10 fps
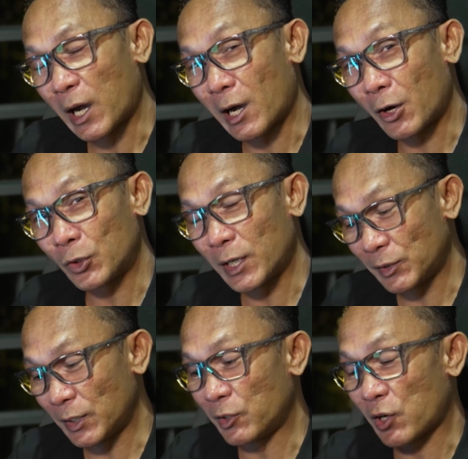how
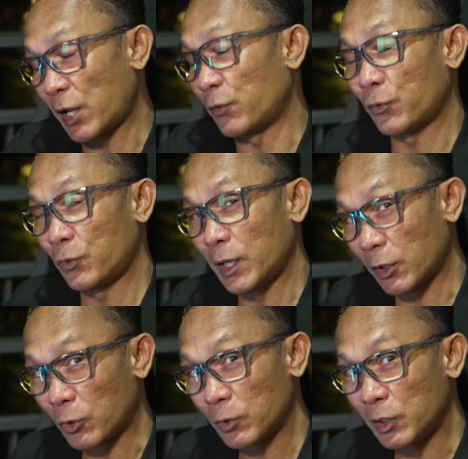does it drive,
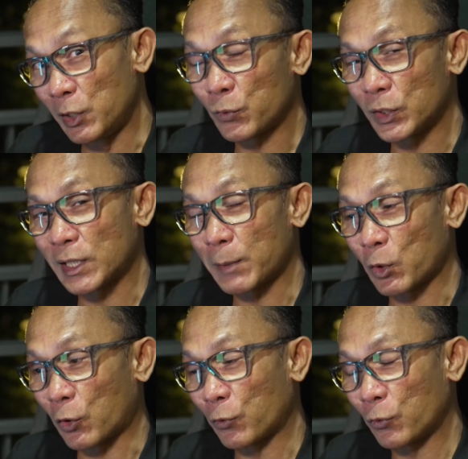different type
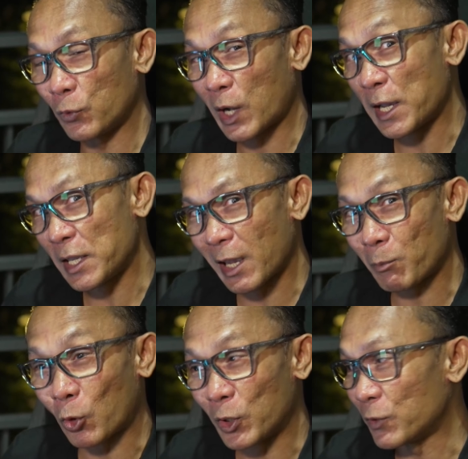of
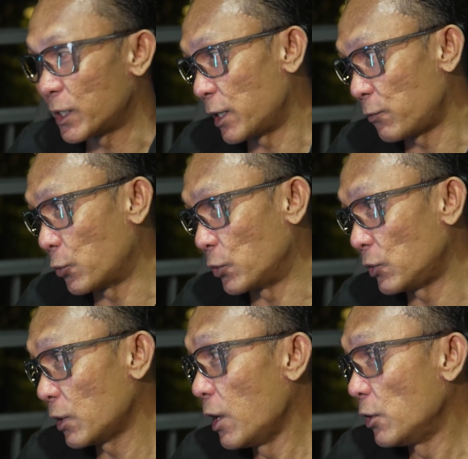IEM or even
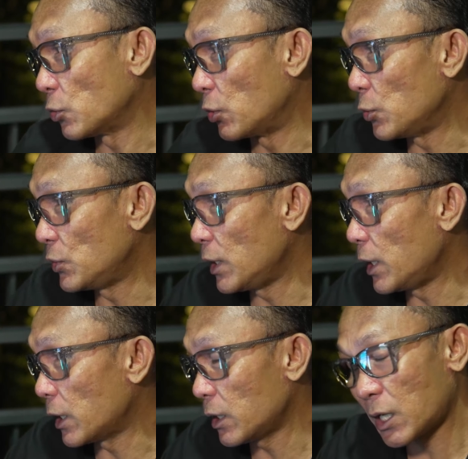headphones? So you see
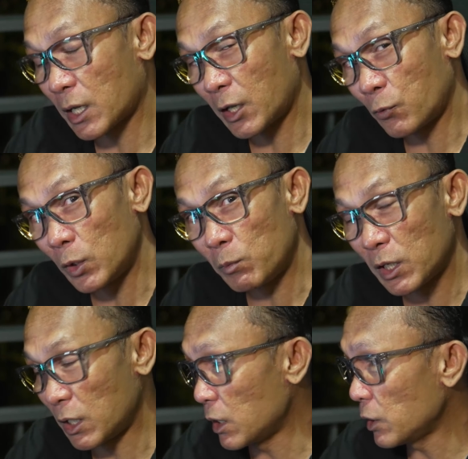here, I have with
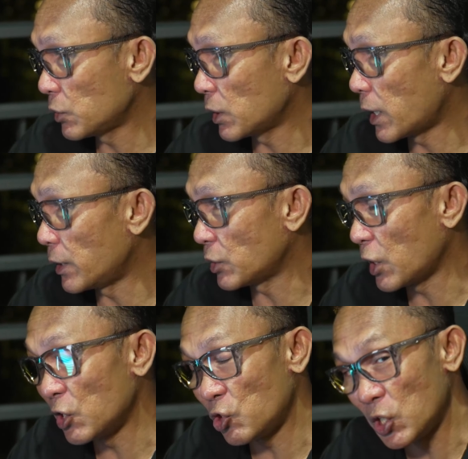me here Sennheiser
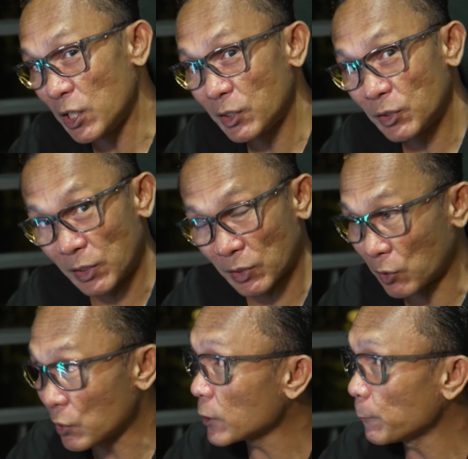HD
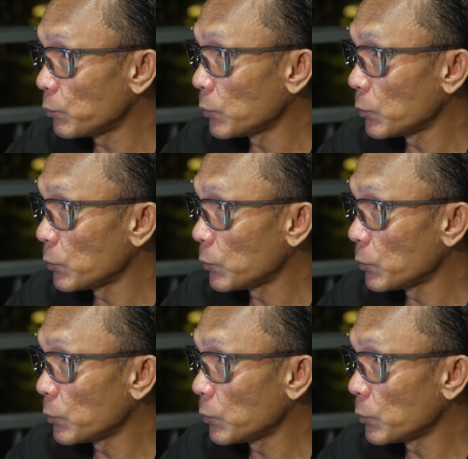600